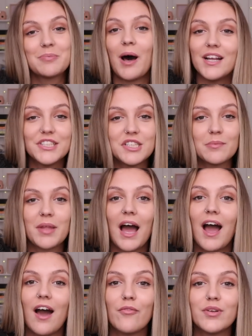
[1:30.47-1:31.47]
partnership that
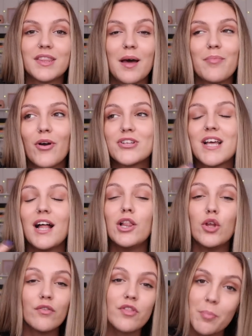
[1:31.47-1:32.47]
I have with them because I
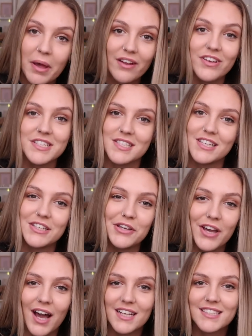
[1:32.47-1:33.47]
love the benefits that
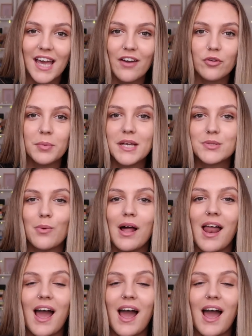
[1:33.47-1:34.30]
you guys get from it as well.